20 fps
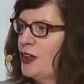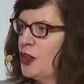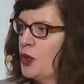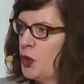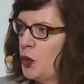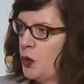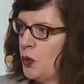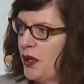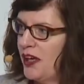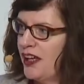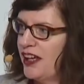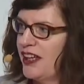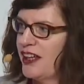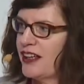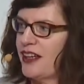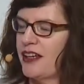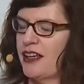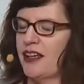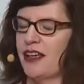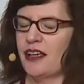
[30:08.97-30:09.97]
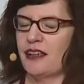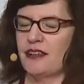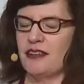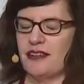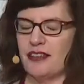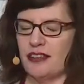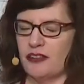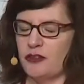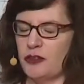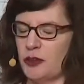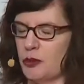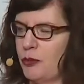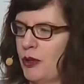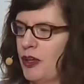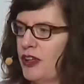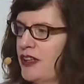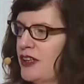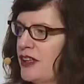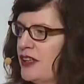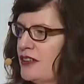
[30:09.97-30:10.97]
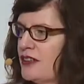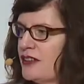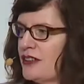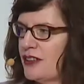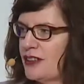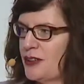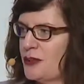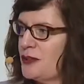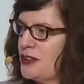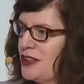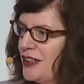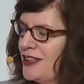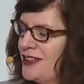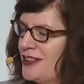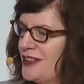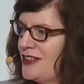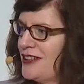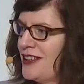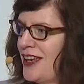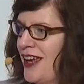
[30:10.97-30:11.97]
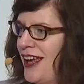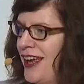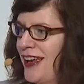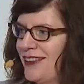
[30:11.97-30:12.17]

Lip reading: quick, silver bullet solutions,